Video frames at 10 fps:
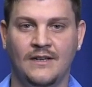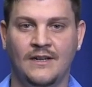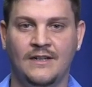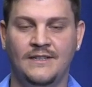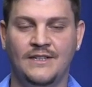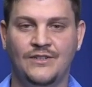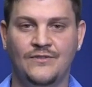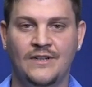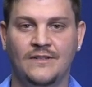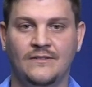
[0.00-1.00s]
uh,
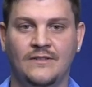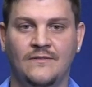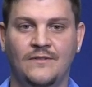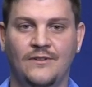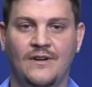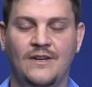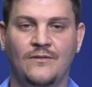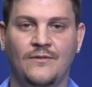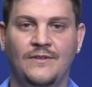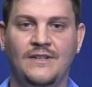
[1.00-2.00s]
district of the Great
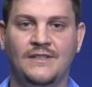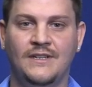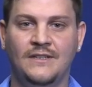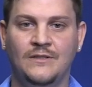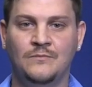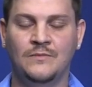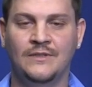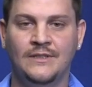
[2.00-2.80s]
Northeast Kingdom.